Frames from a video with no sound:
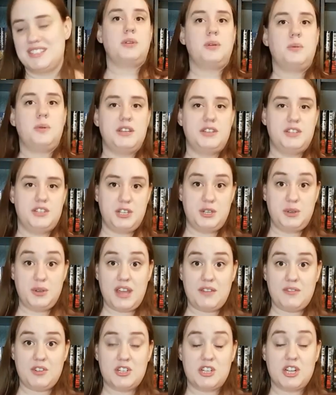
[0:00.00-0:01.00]
21. Do you
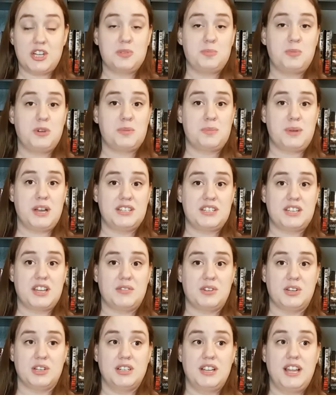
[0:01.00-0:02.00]
ever judge a book by its
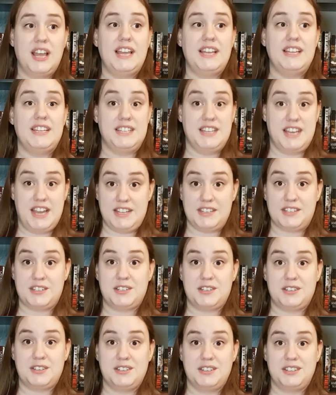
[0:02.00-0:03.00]
cover?
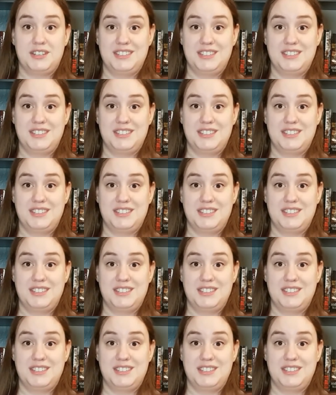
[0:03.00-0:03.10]
Yes.